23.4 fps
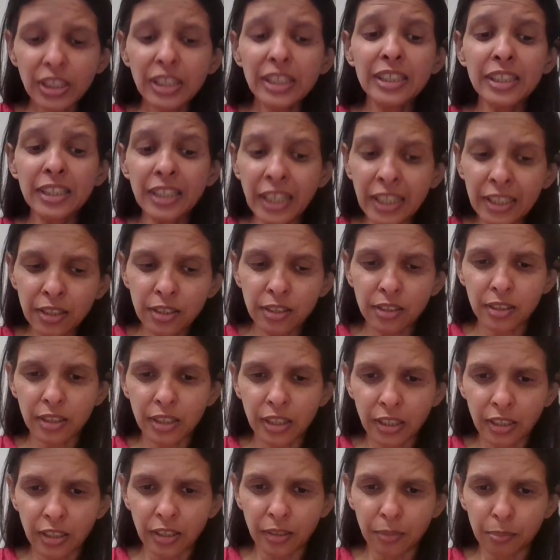And that's
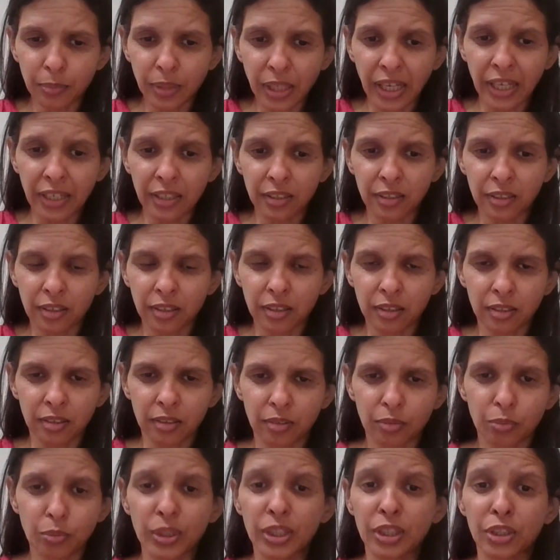
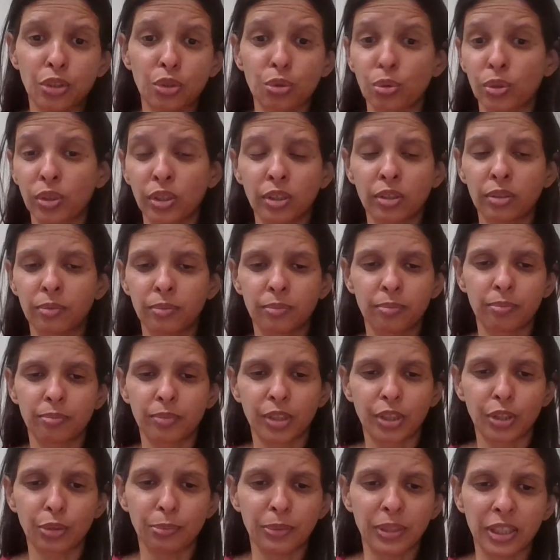with a total
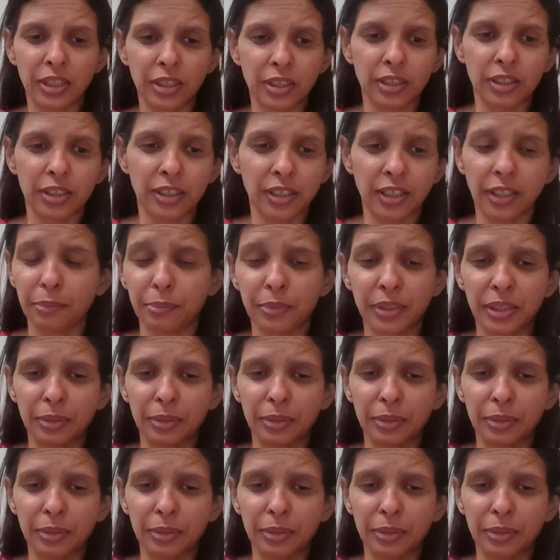humility thing.